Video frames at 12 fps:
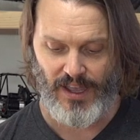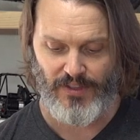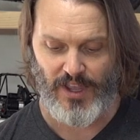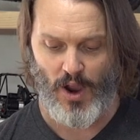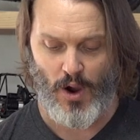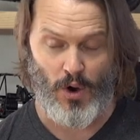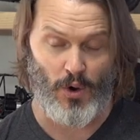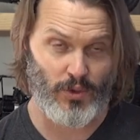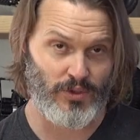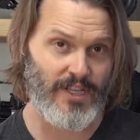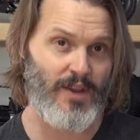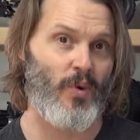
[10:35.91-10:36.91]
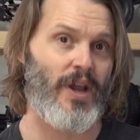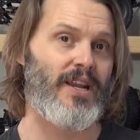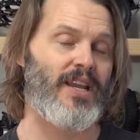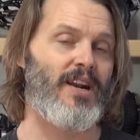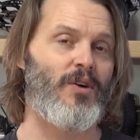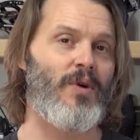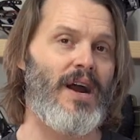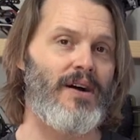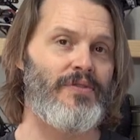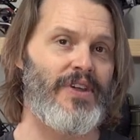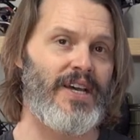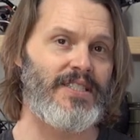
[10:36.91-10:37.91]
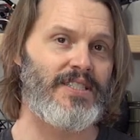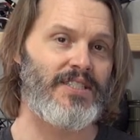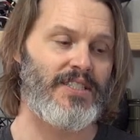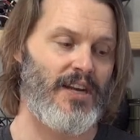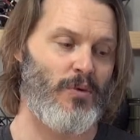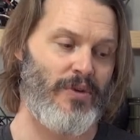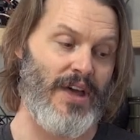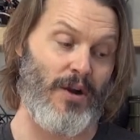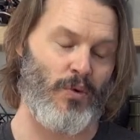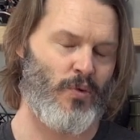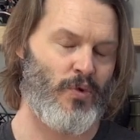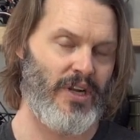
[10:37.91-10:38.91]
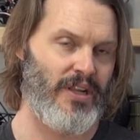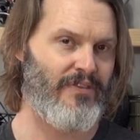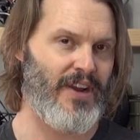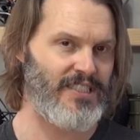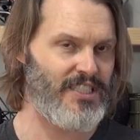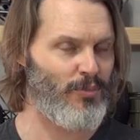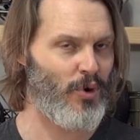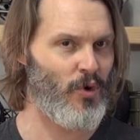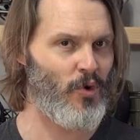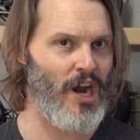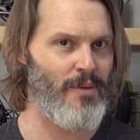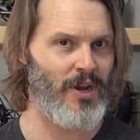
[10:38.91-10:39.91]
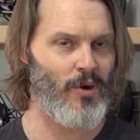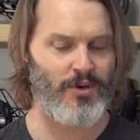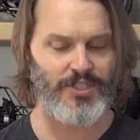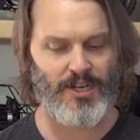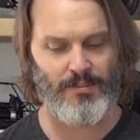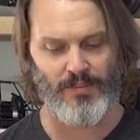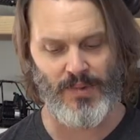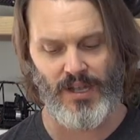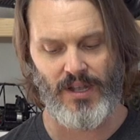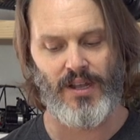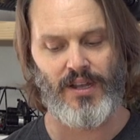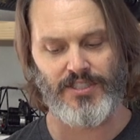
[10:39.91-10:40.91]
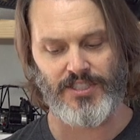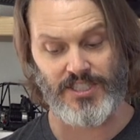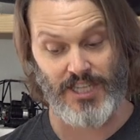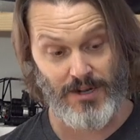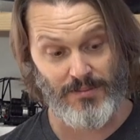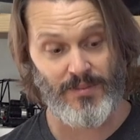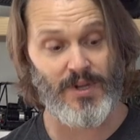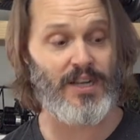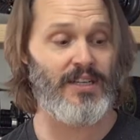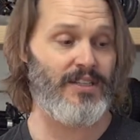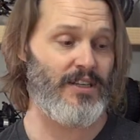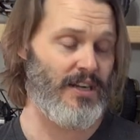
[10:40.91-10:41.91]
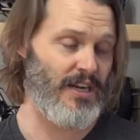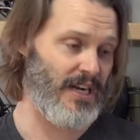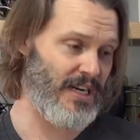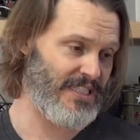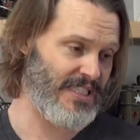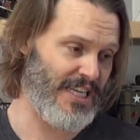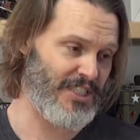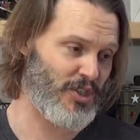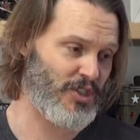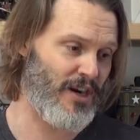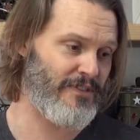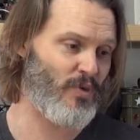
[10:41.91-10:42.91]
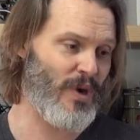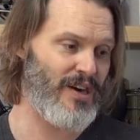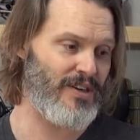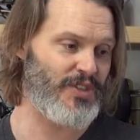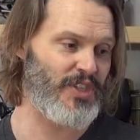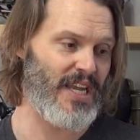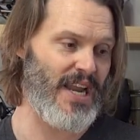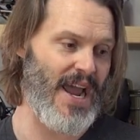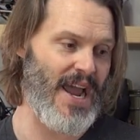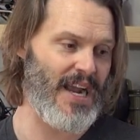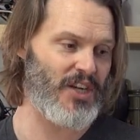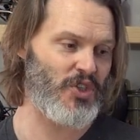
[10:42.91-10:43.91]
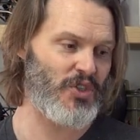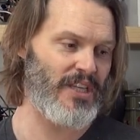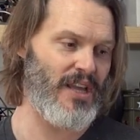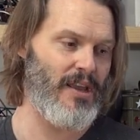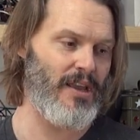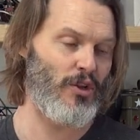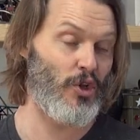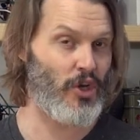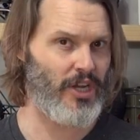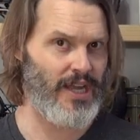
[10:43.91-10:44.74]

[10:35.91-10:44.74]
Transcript: The only way to get around this without really fancy programming, or some slicer softwares can actually look